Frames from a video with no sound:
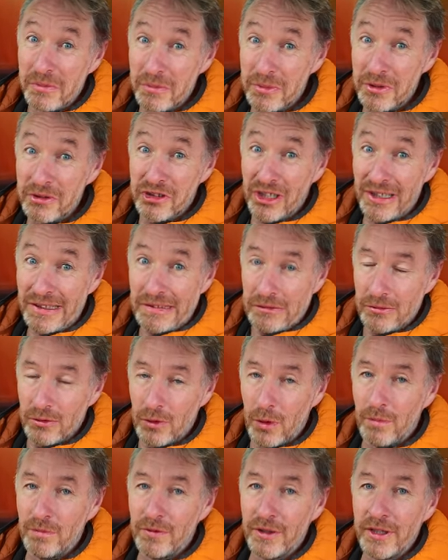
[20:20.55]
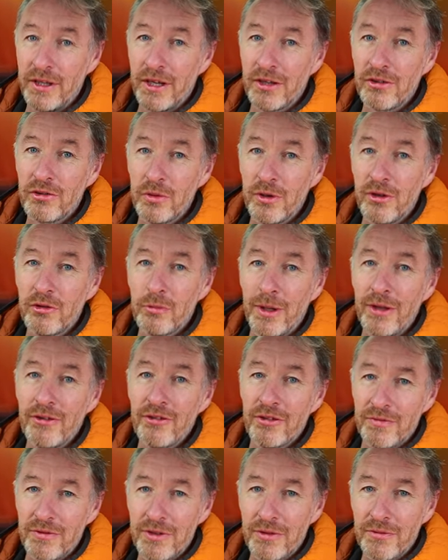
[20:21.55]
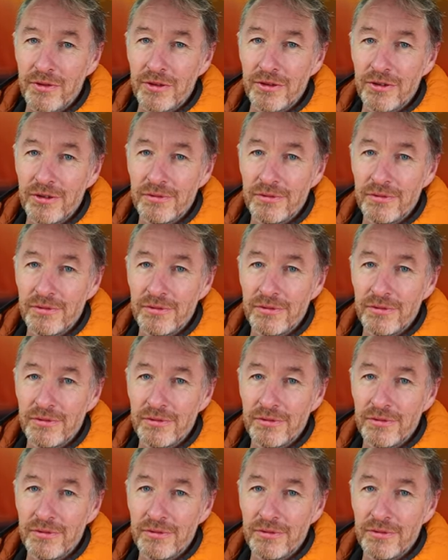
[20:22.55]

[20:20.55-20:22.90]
But yeah, hopefully not too expensive different.